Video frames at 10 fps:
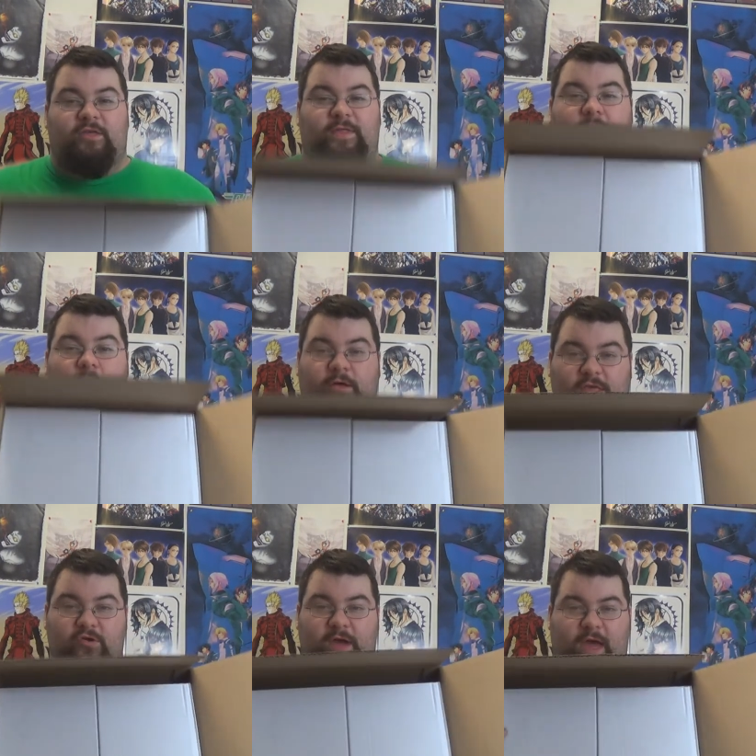So they
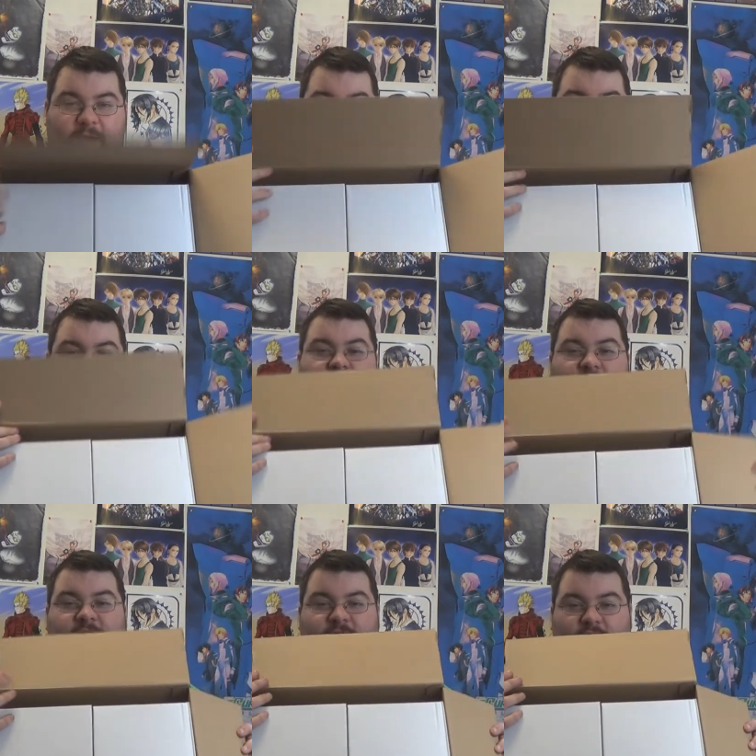also came in
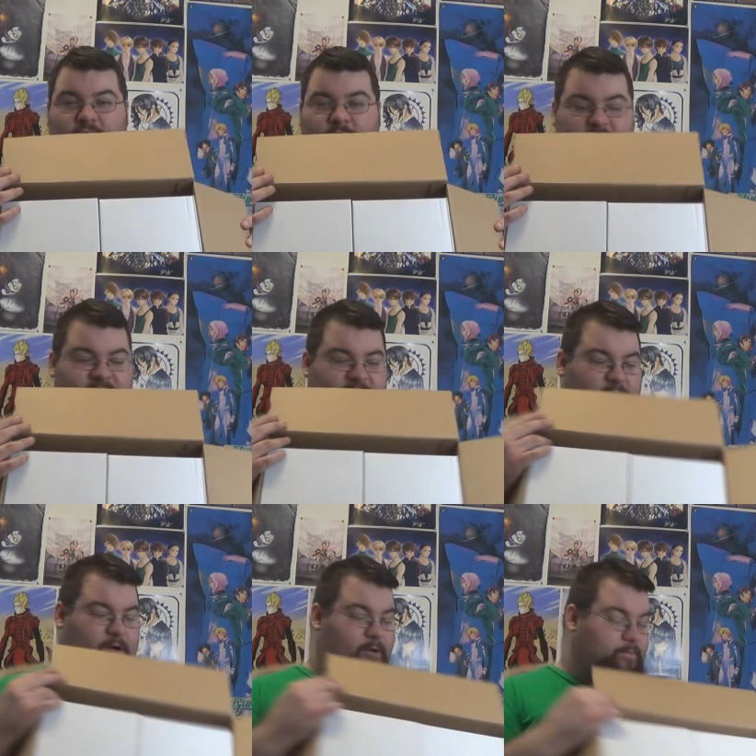sorters
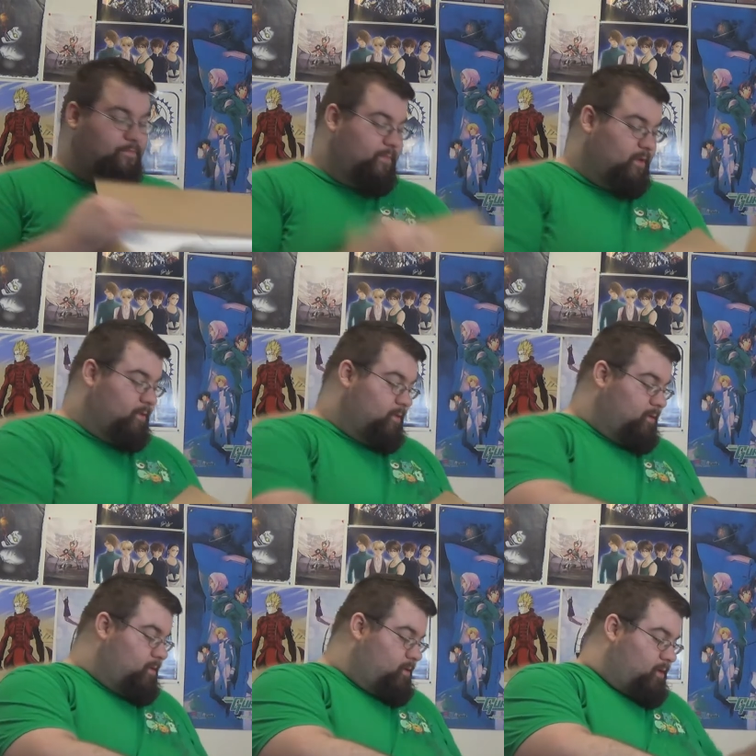here.
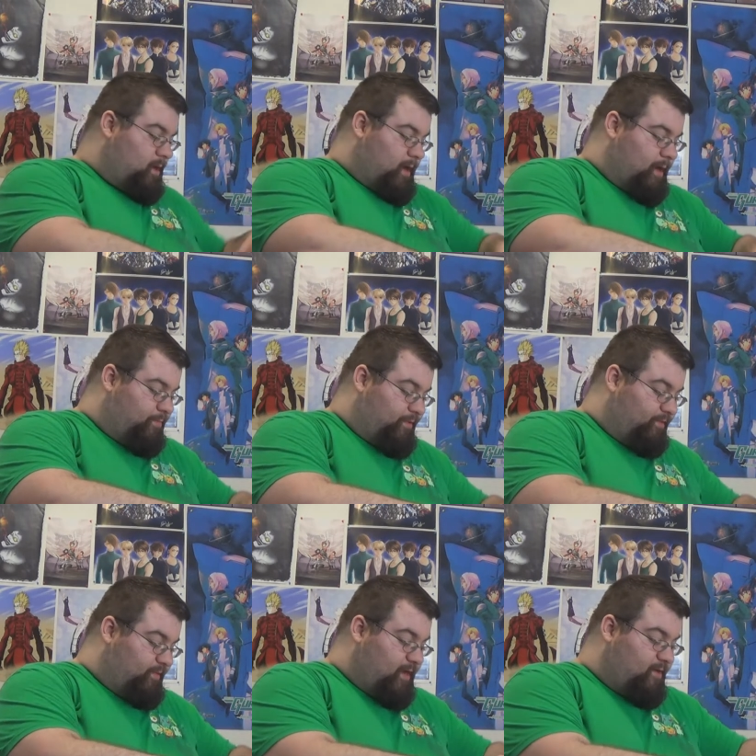I
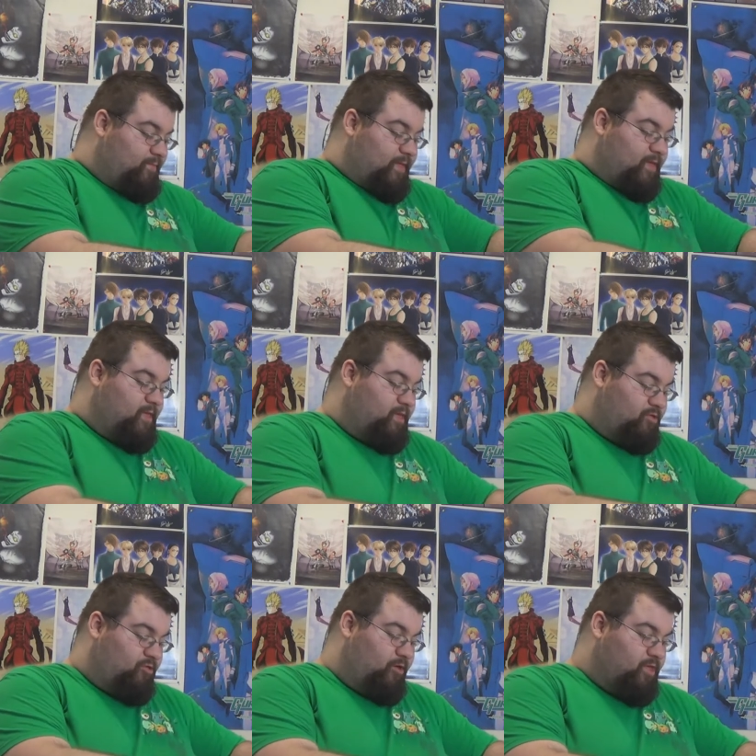believe this
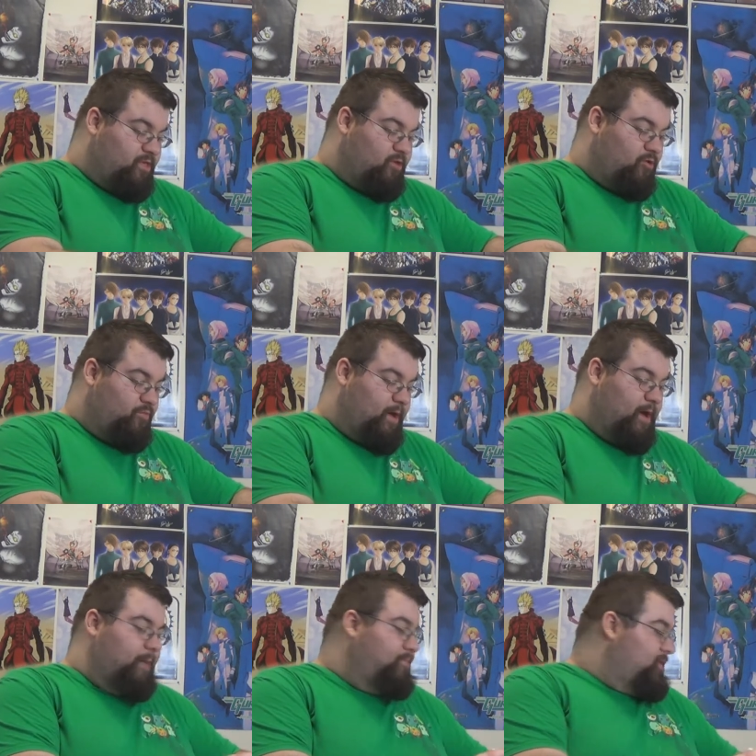is just two
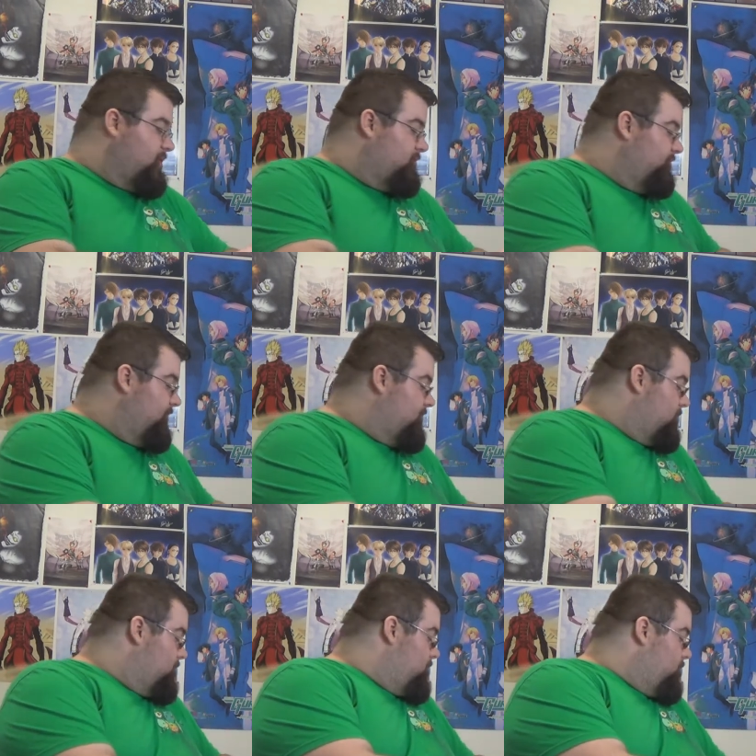pops,
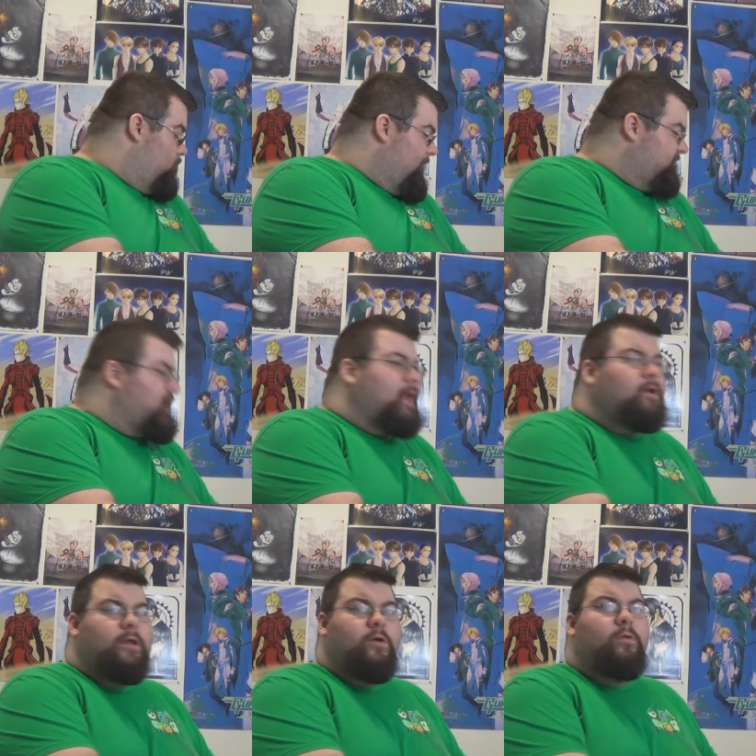which I
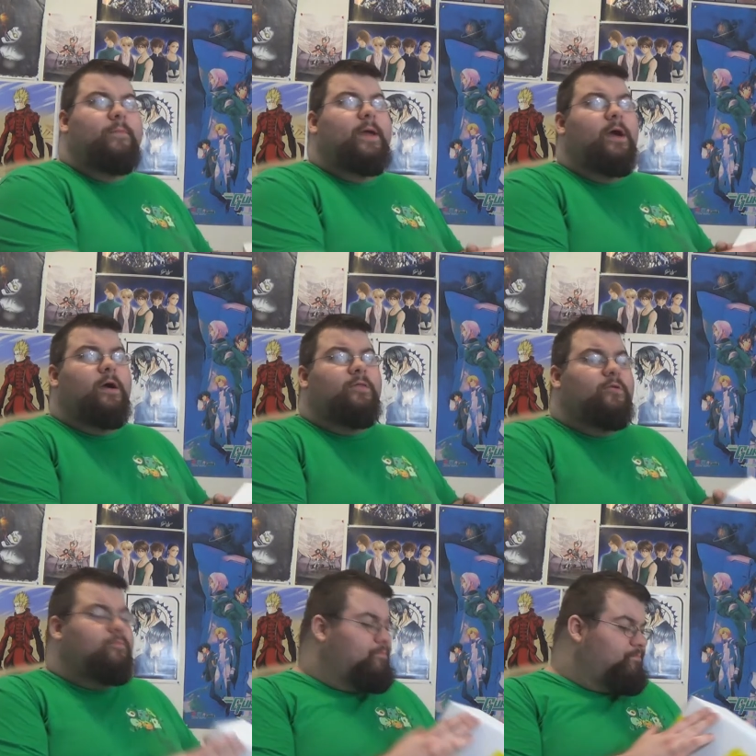don't know where my
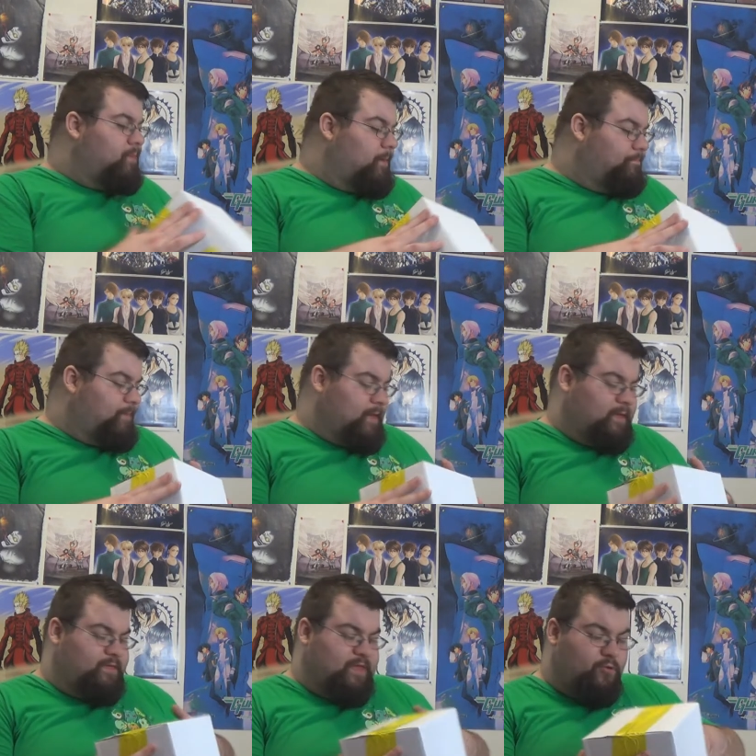other pop
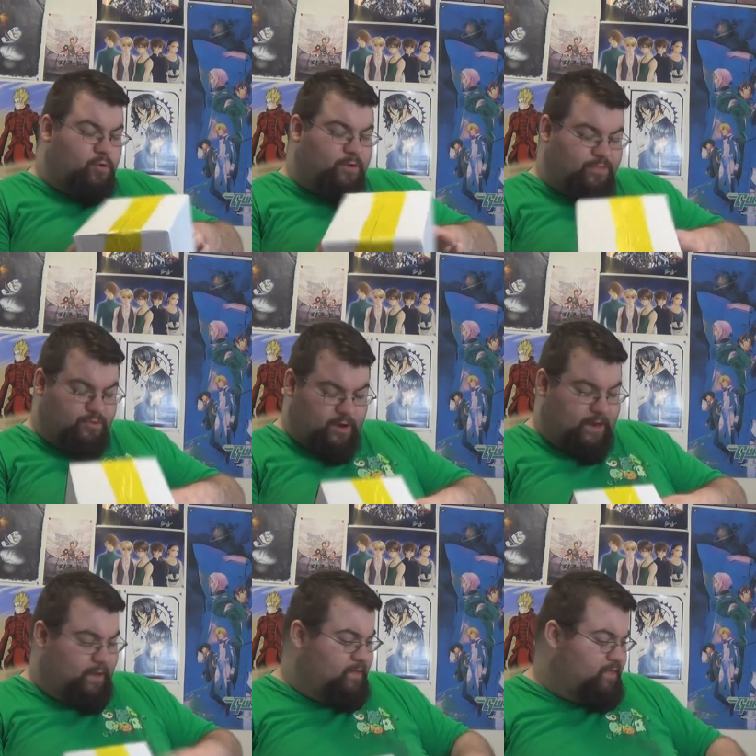is. I ordered
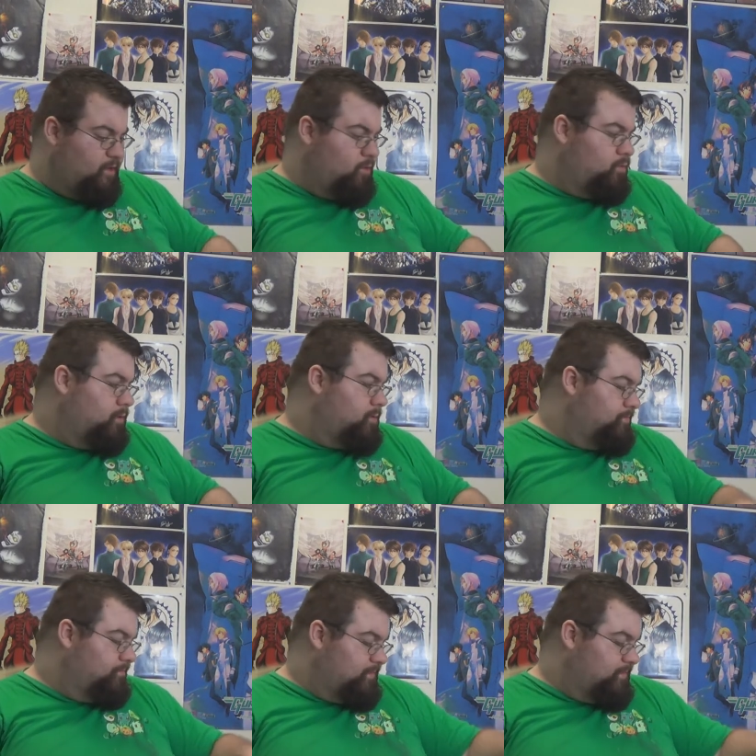three, so